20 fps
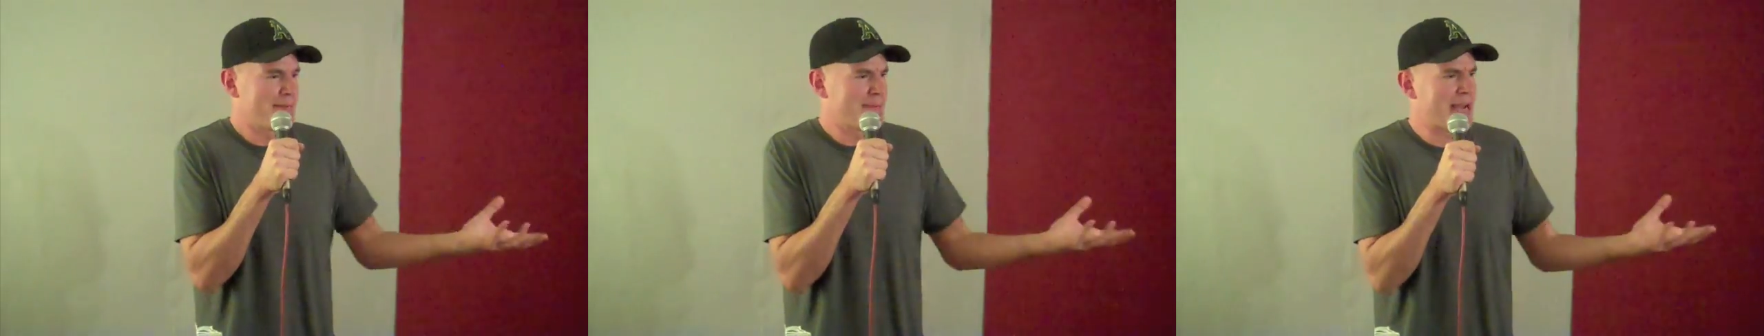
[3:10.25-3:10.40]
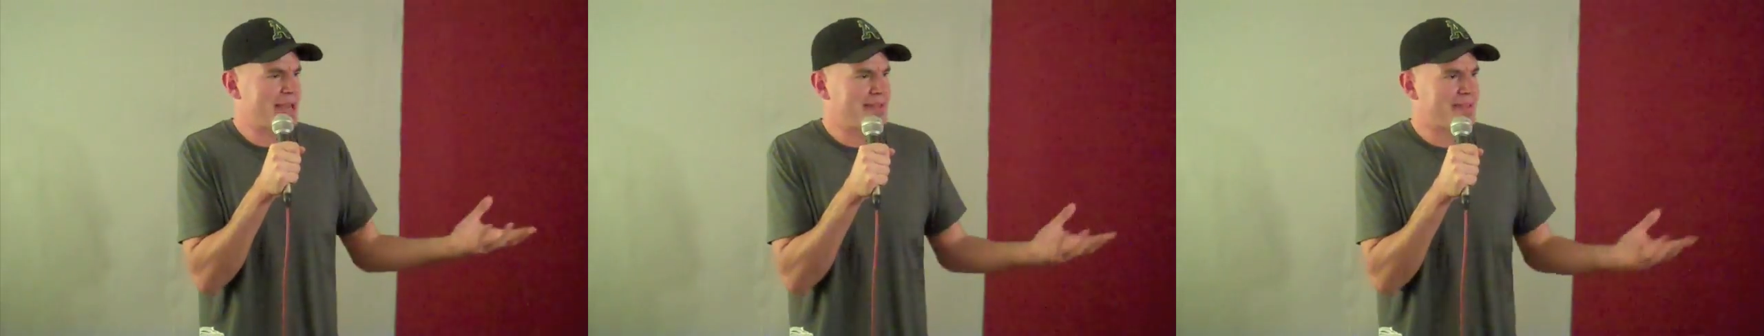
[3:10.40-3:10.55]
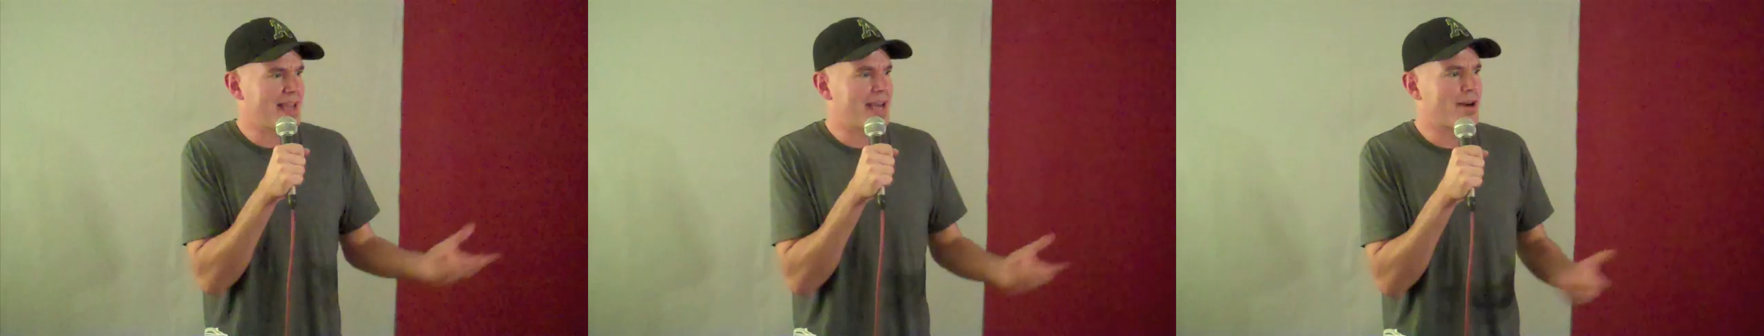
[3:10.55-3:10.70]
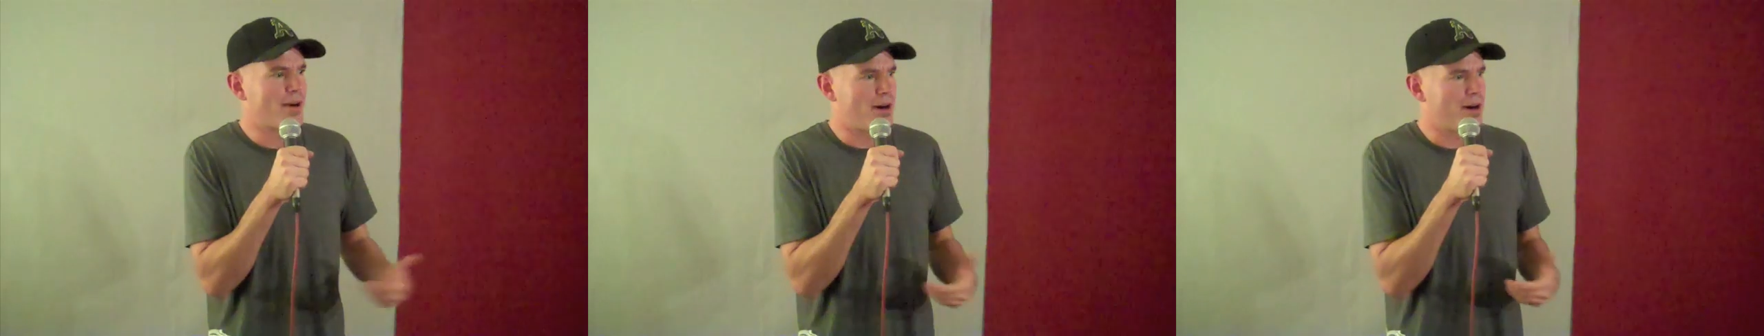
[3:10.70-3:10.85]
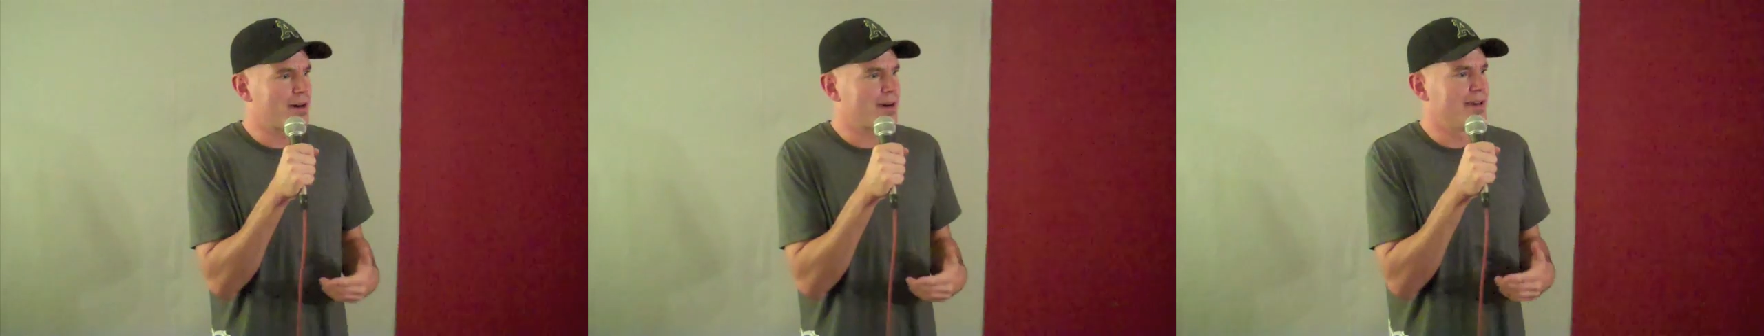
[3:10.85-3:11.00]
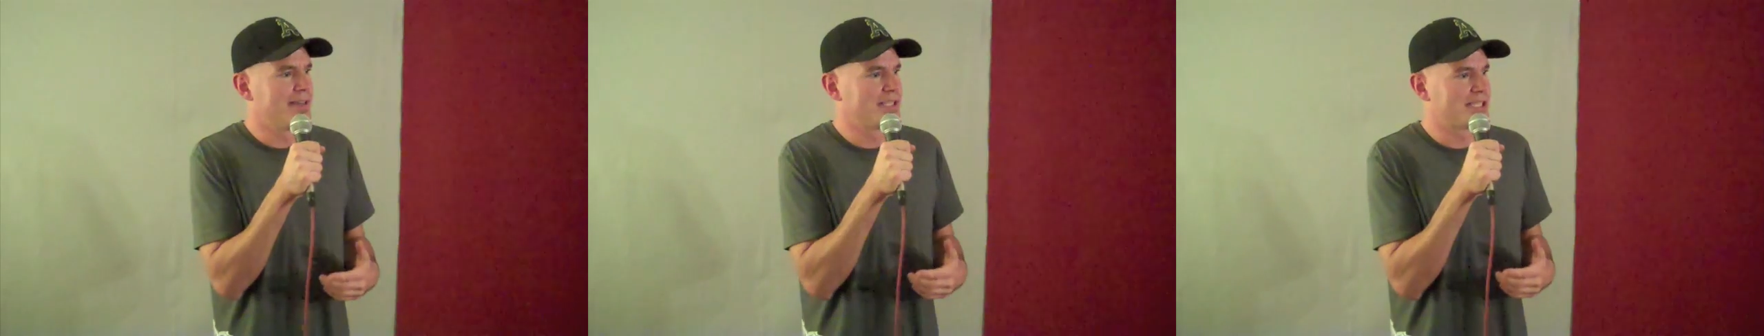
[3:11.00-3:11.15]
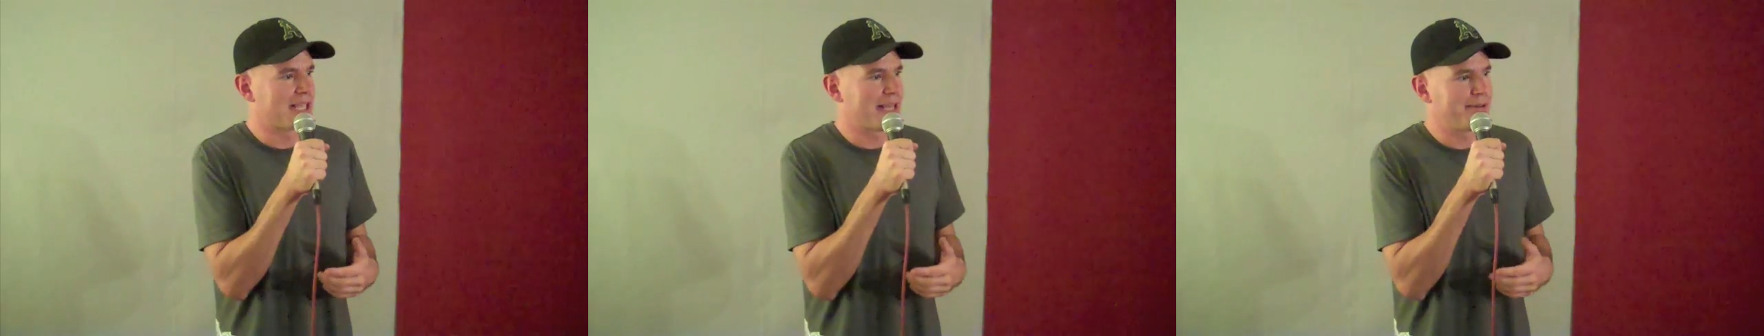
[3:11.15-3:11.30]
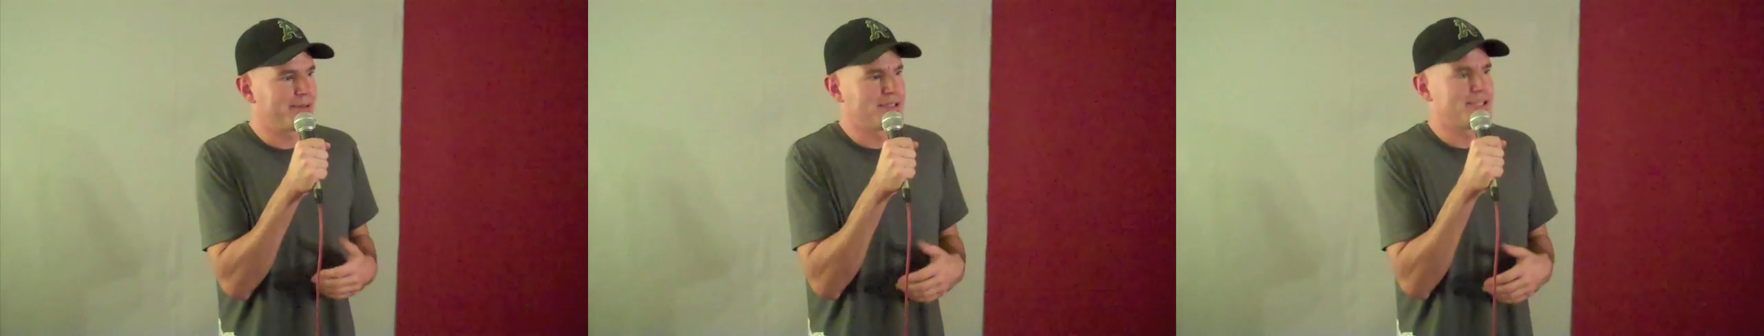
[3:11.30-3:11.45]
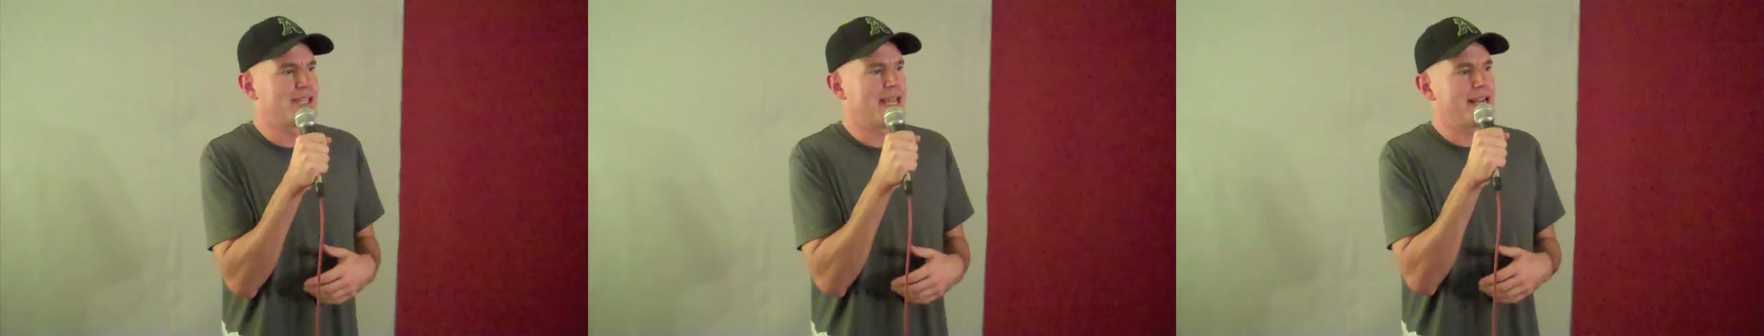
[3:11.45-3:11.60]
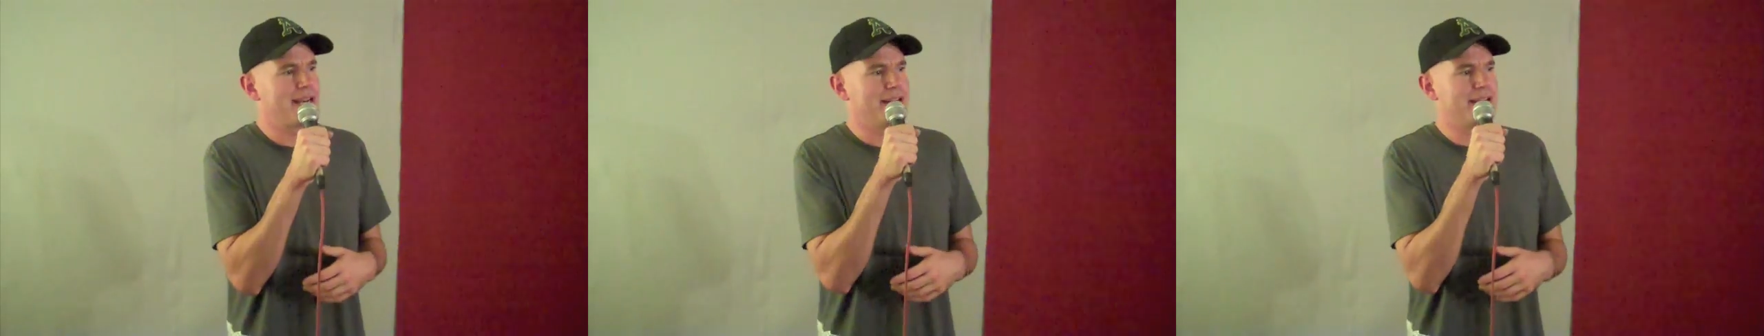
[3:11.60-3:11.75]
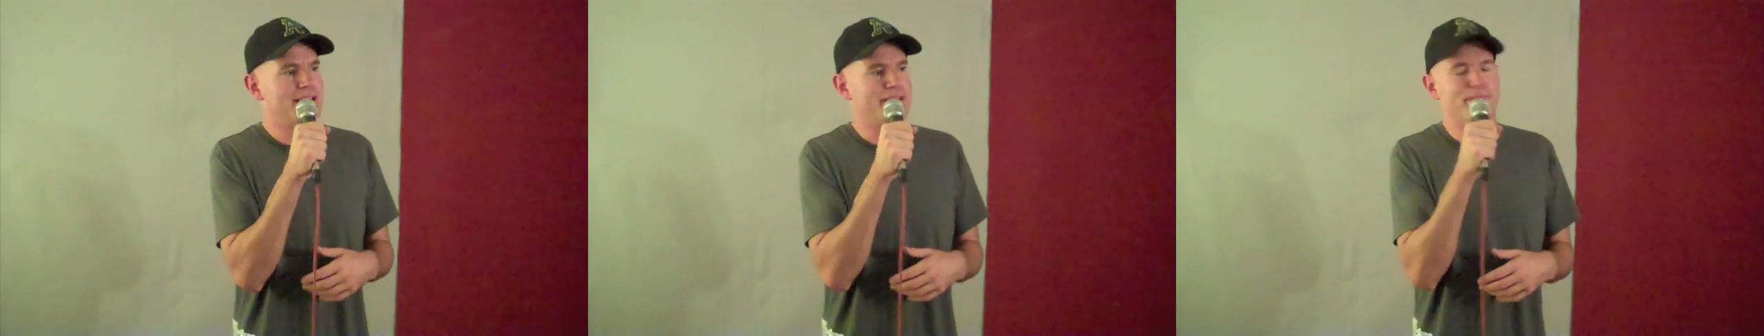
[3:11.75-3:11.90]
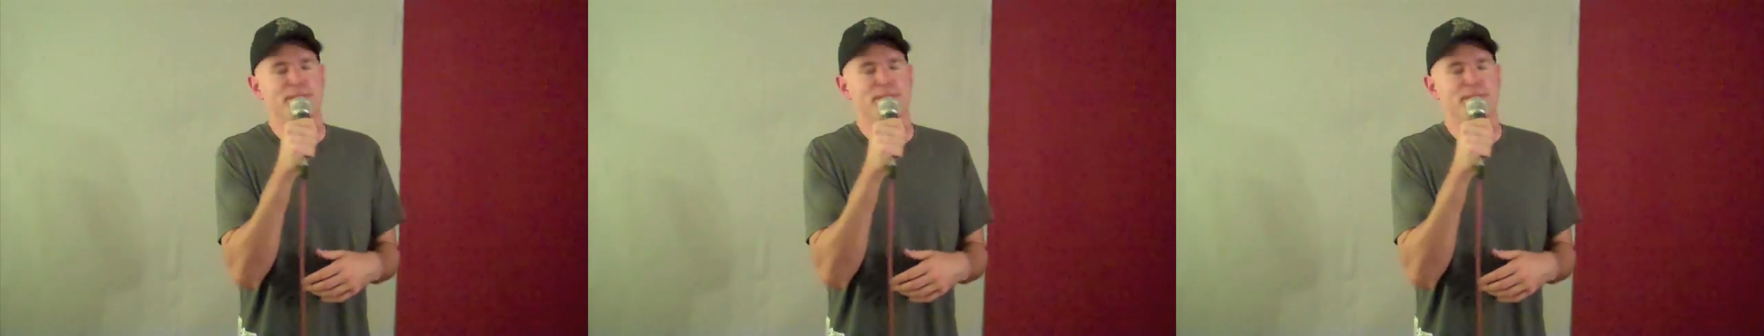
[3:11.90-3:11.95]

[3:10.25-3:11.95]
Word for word: about that orange that was dated